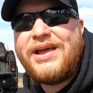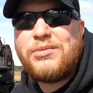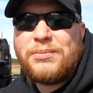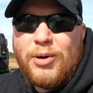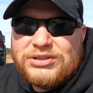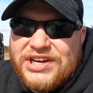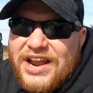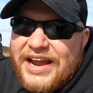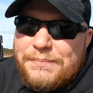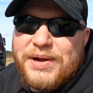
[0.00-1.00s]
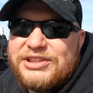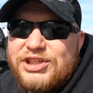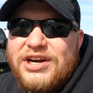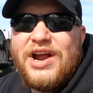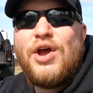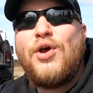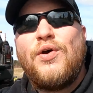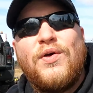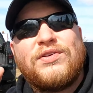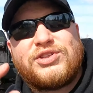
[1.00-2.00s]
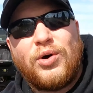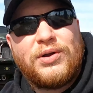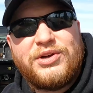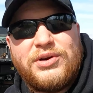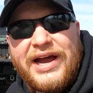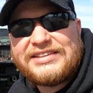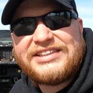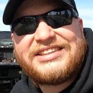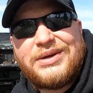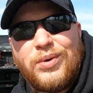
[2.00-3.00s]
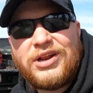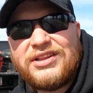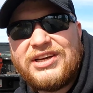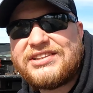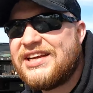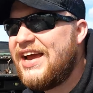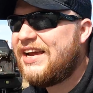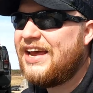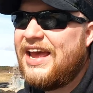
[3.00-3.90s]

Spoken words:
I'm gonna post a night picture so you guys can see what it looks like.